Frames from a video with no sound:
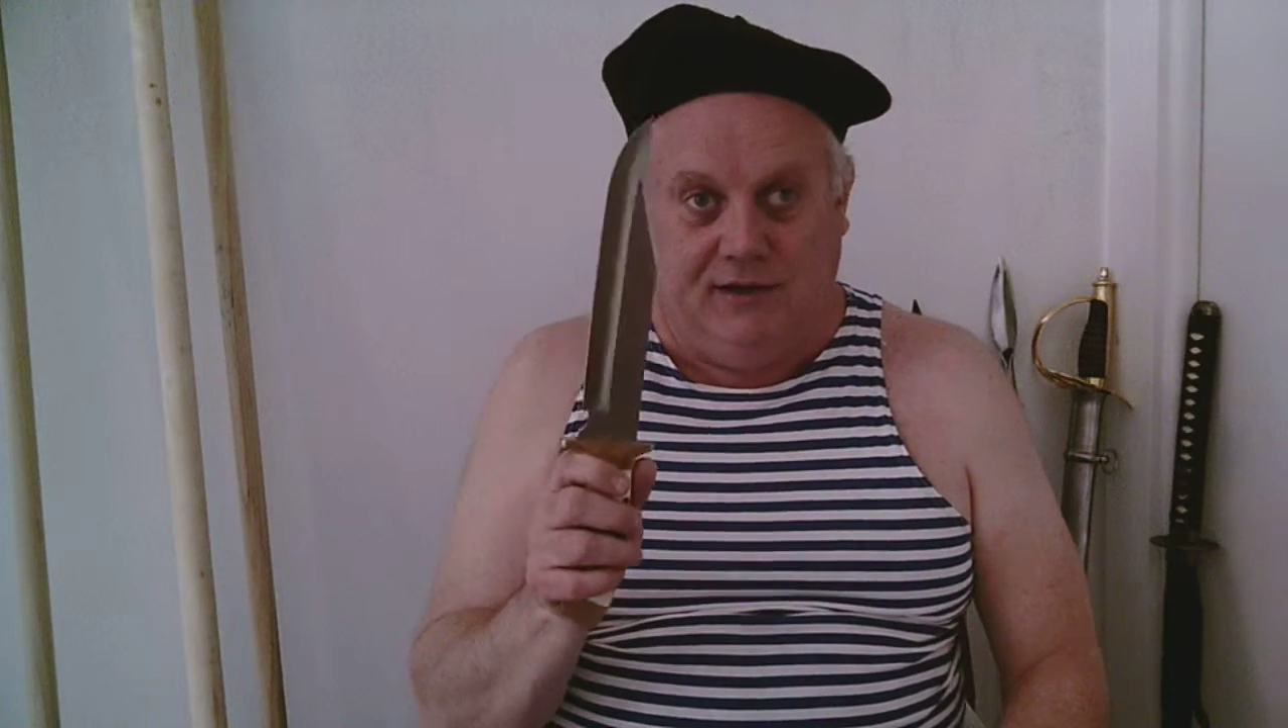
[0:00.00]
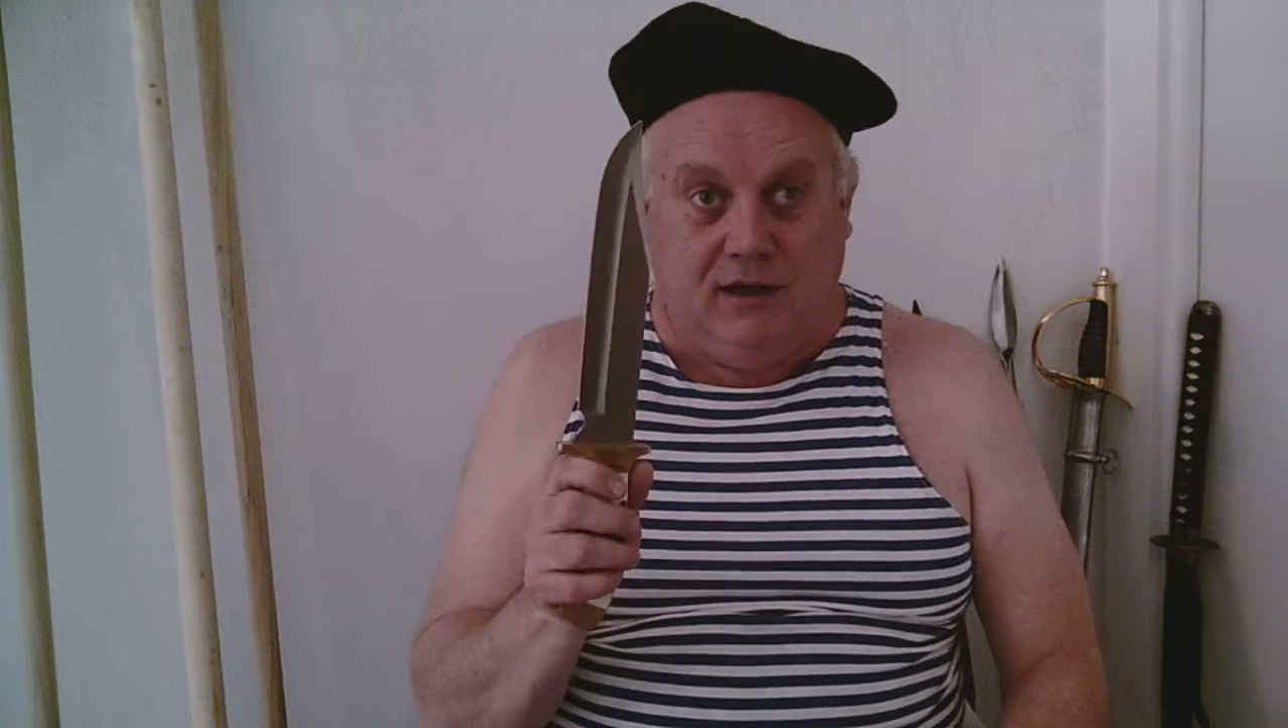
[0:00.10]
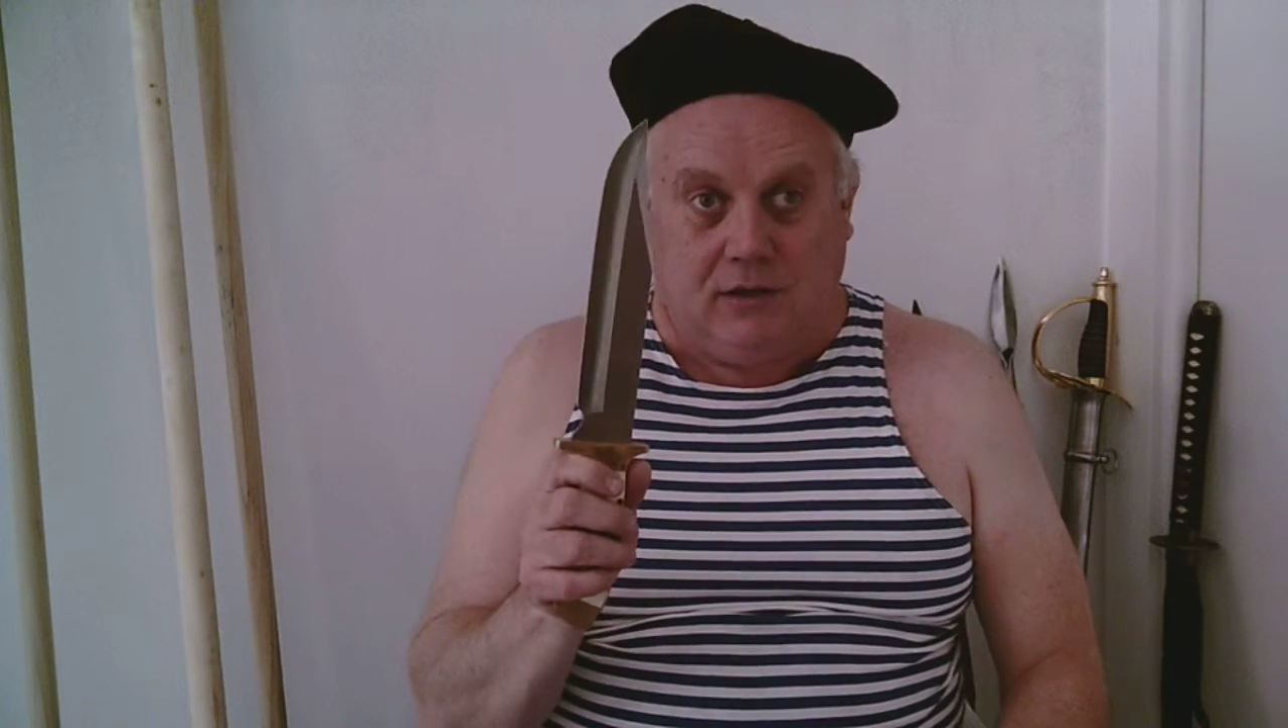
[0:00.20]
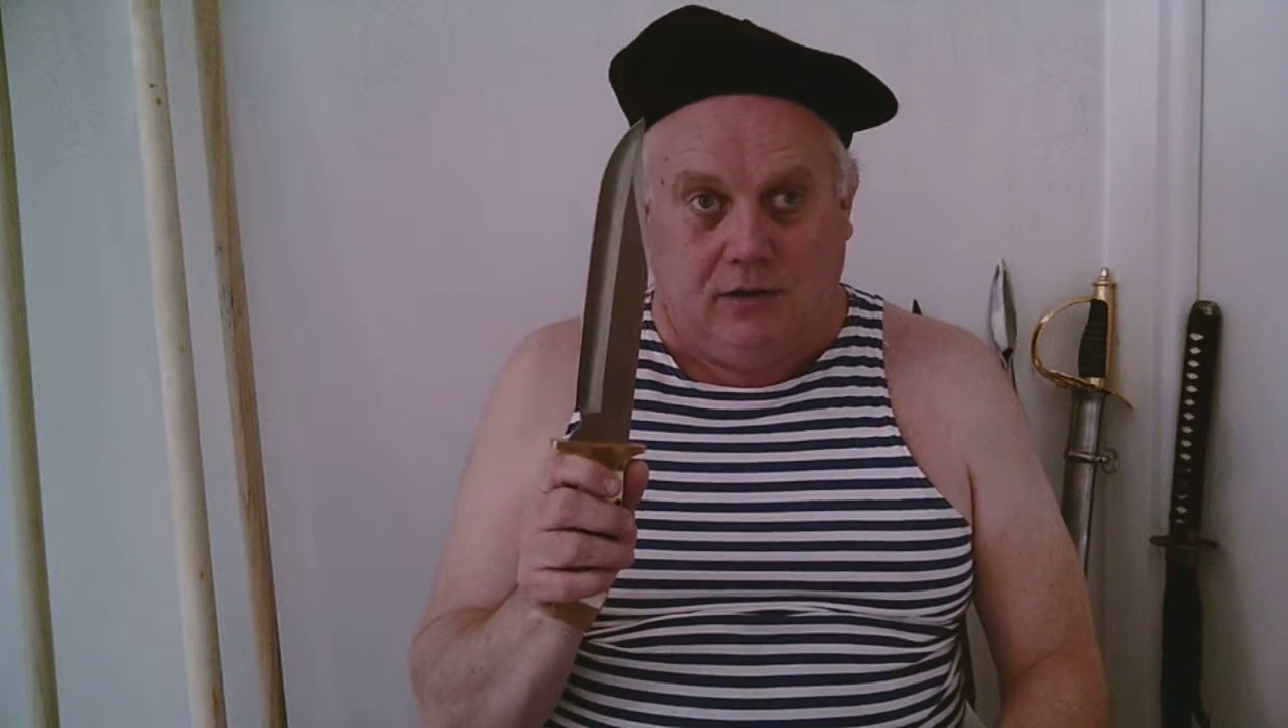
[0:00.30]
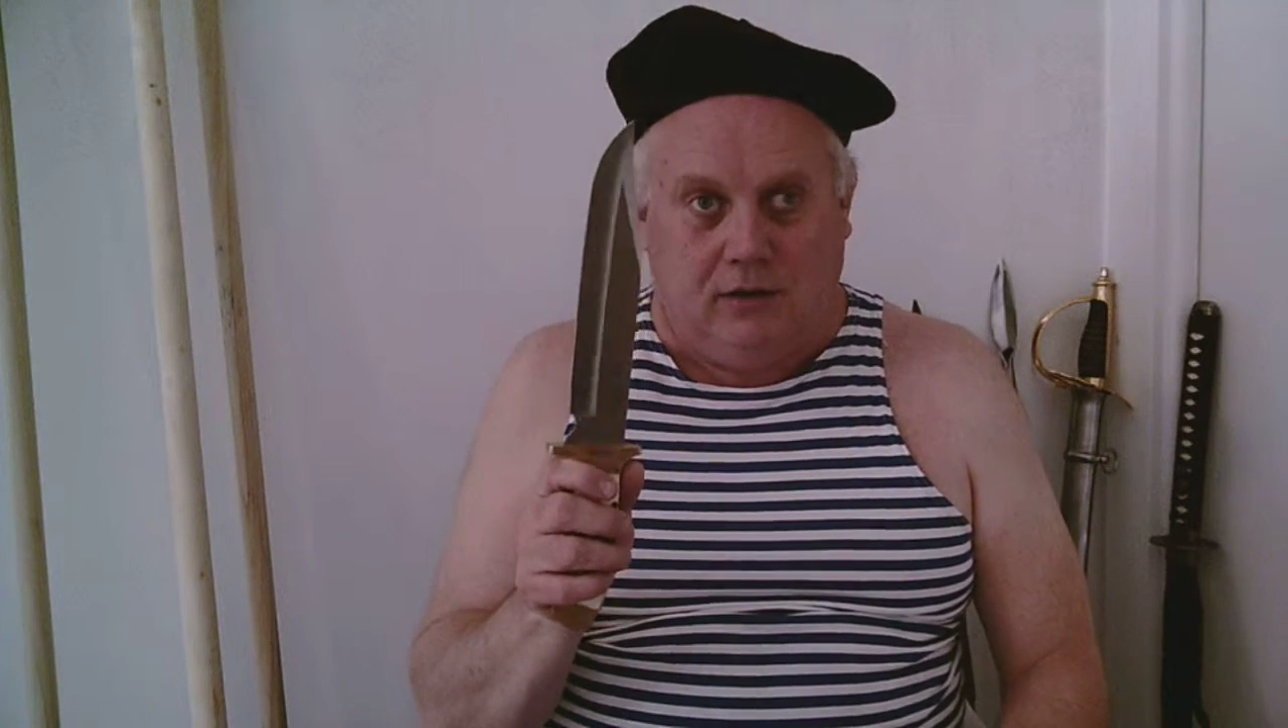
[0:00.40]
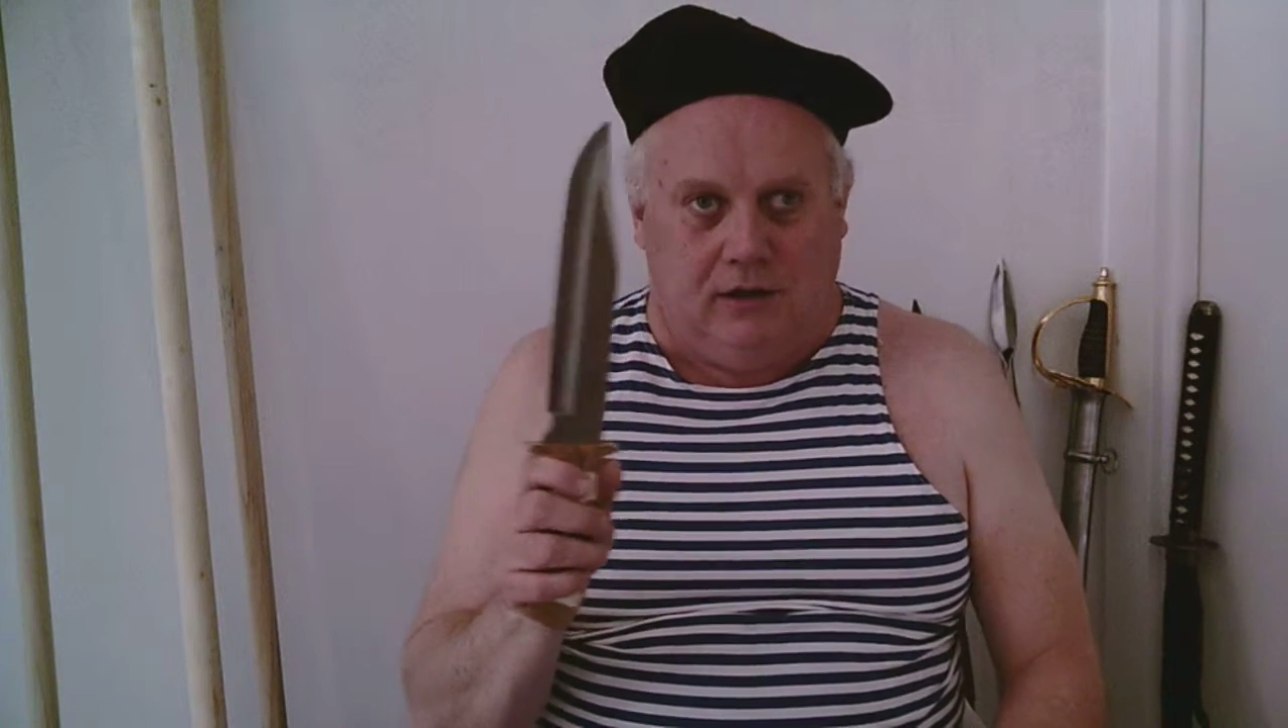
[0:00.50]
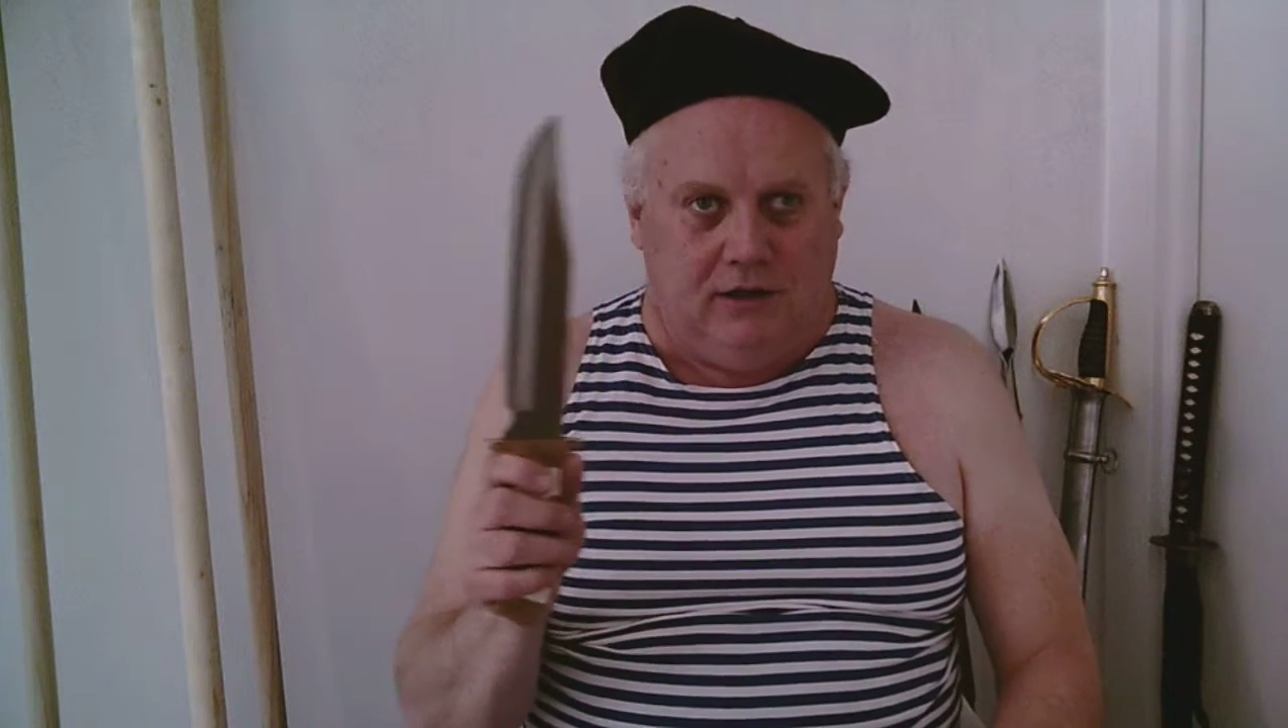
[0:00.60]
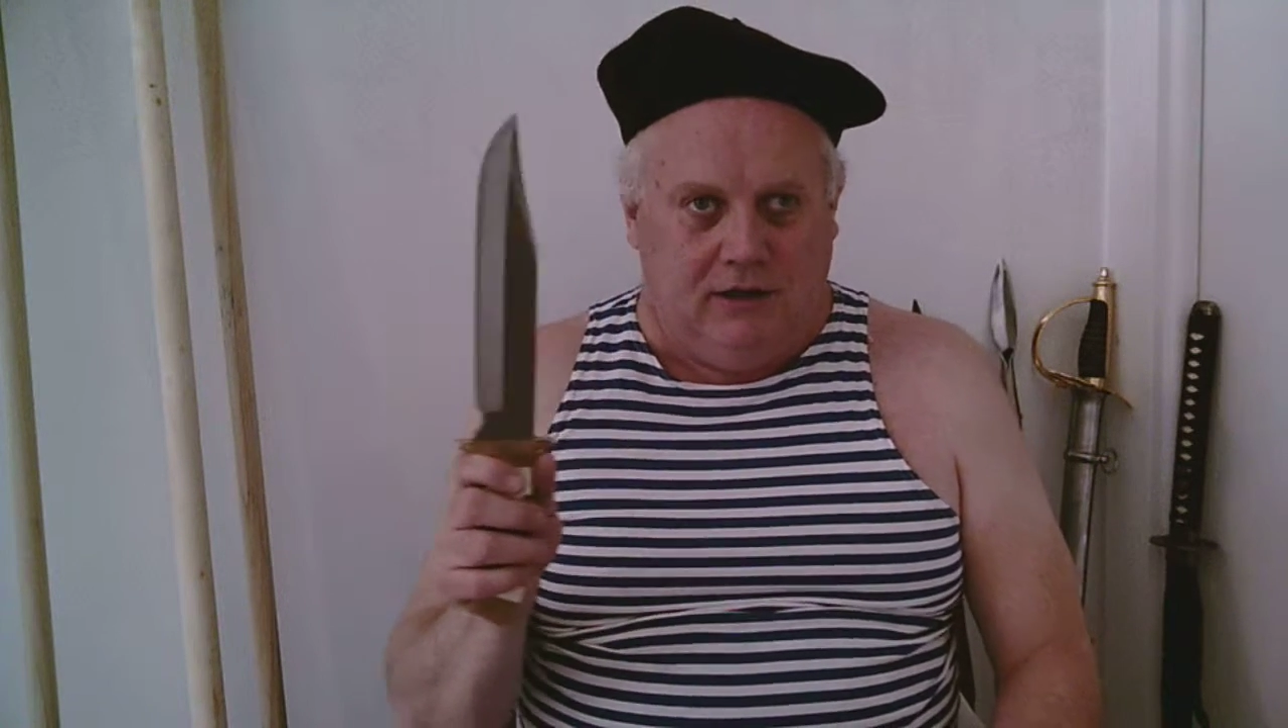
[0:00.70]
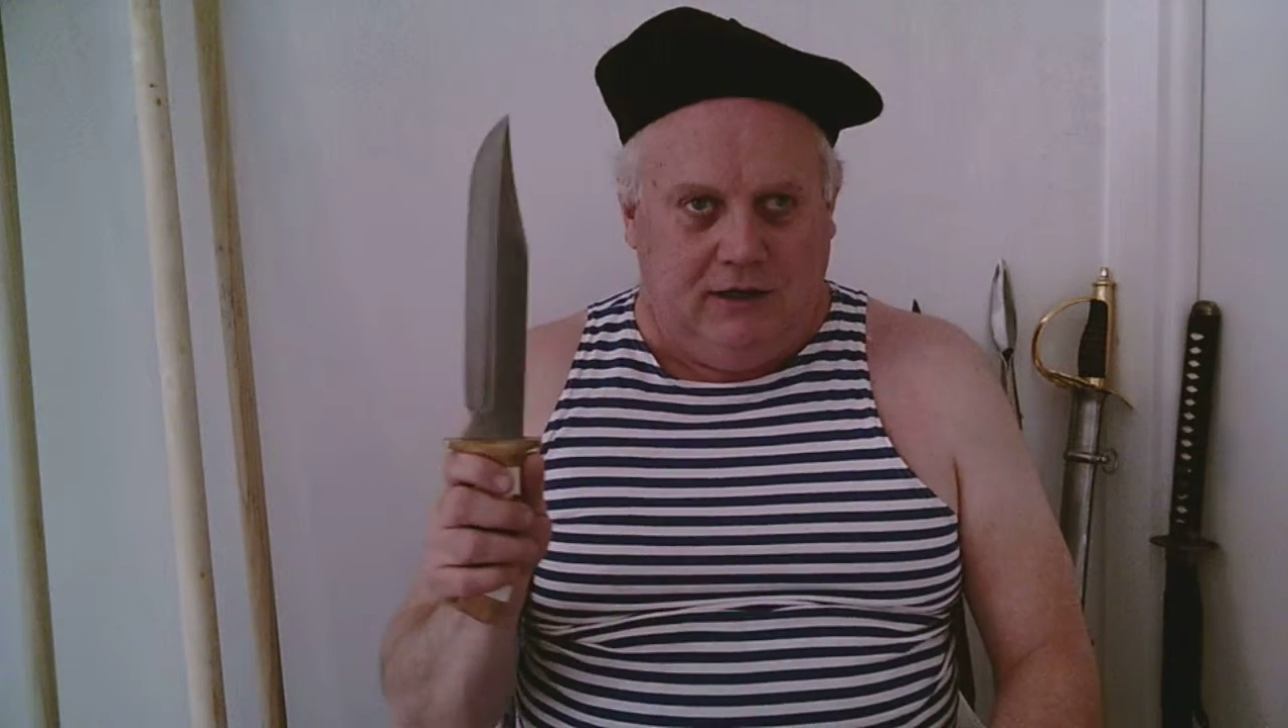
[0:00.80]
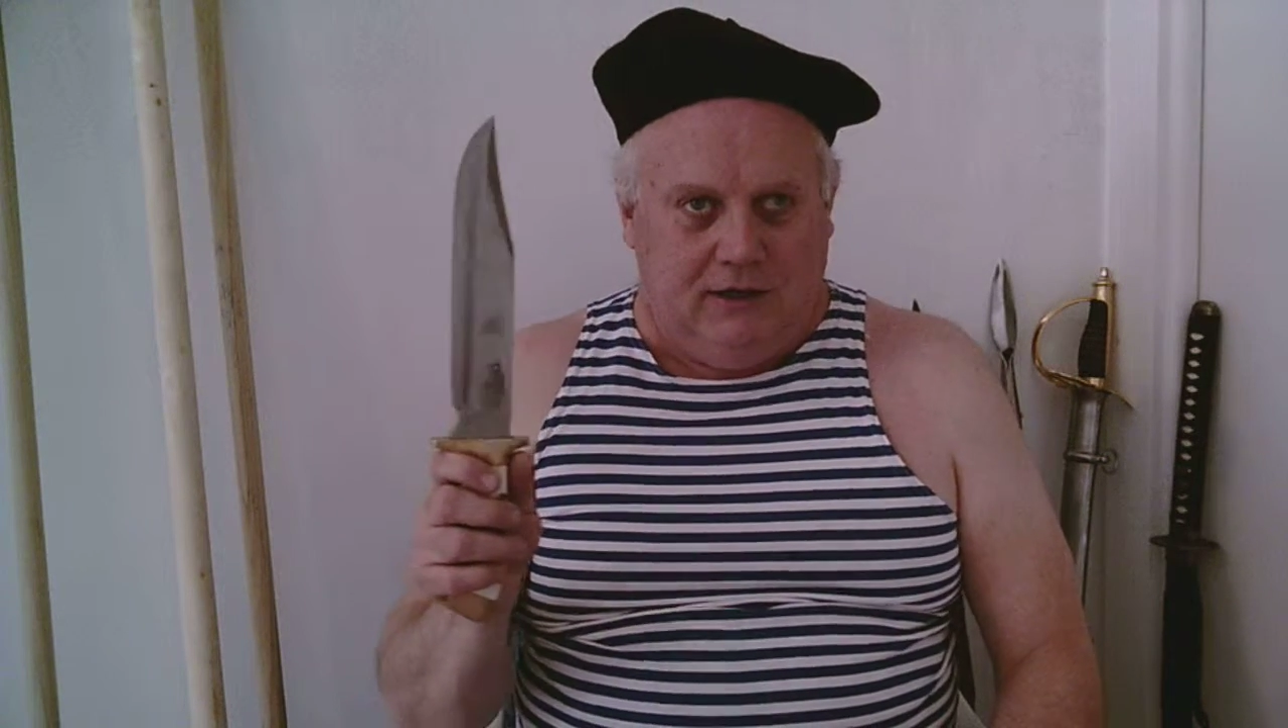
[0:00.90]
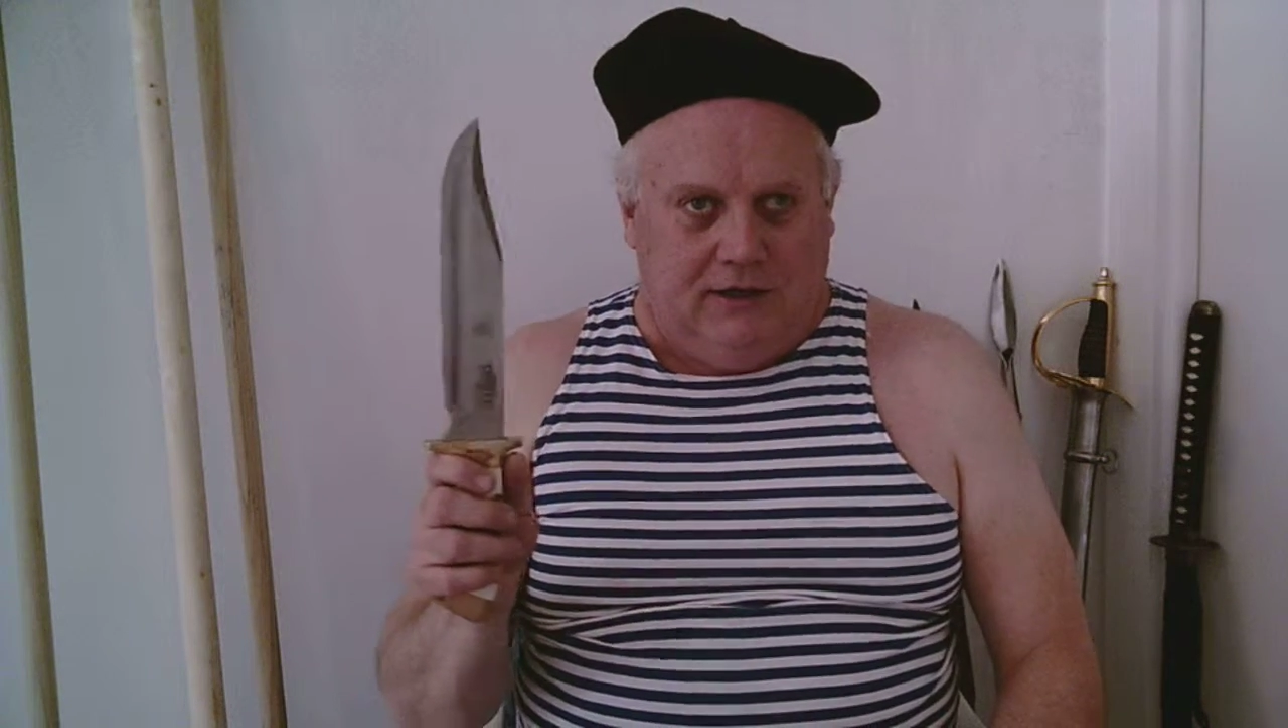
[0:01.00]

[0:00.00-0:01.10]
in a vehicle,